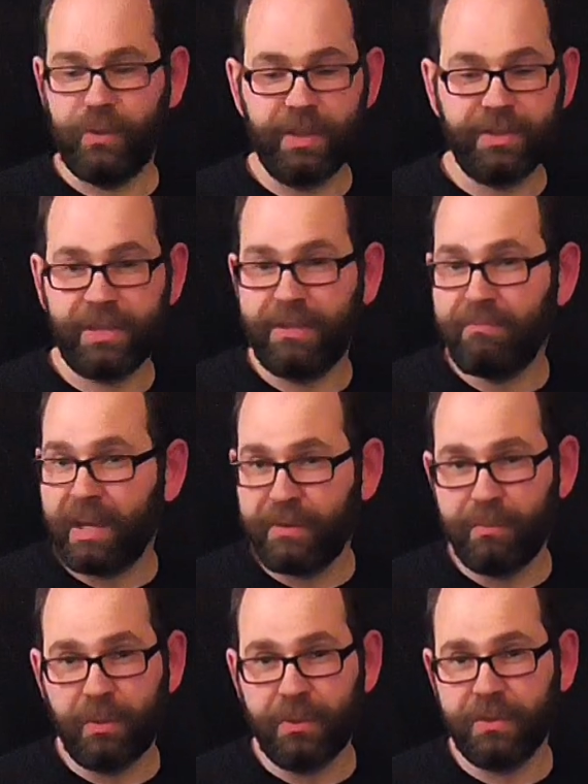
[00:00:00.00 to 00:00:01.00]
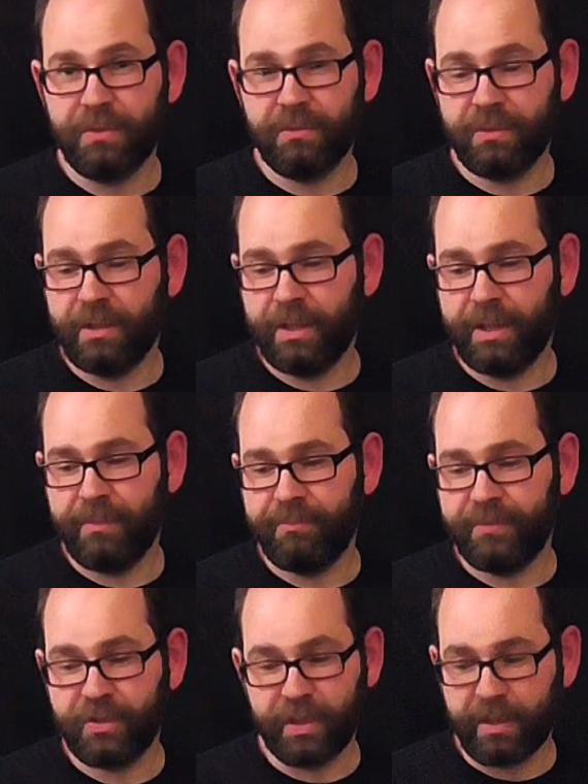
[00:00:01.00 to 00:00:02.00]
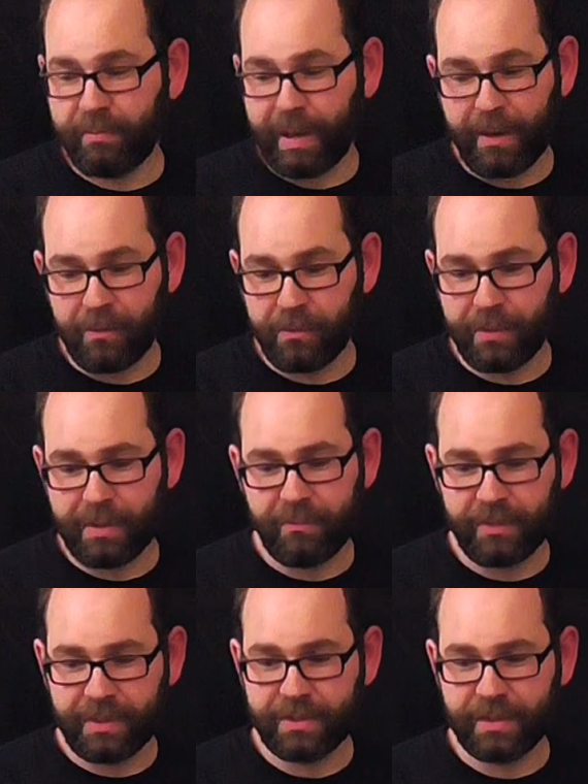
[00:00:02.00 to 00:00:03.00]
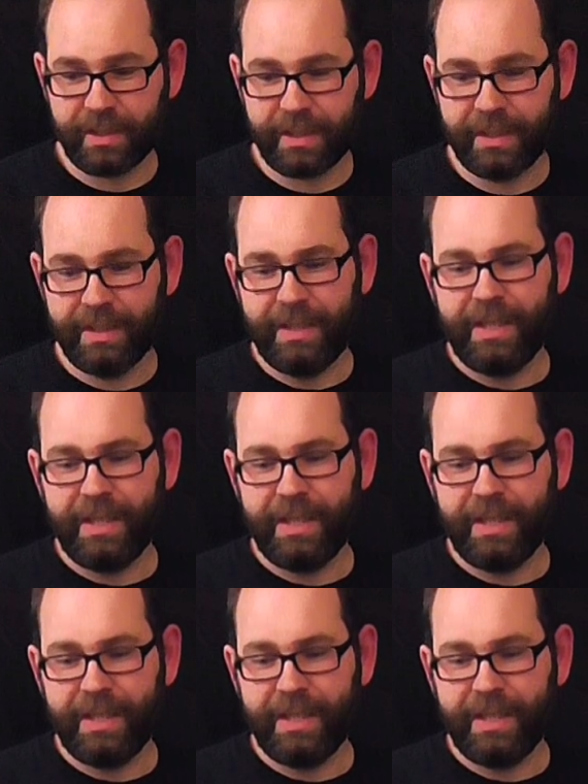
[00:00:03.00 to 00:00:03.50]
let's say, Mephi putting psychic power on them, things like that.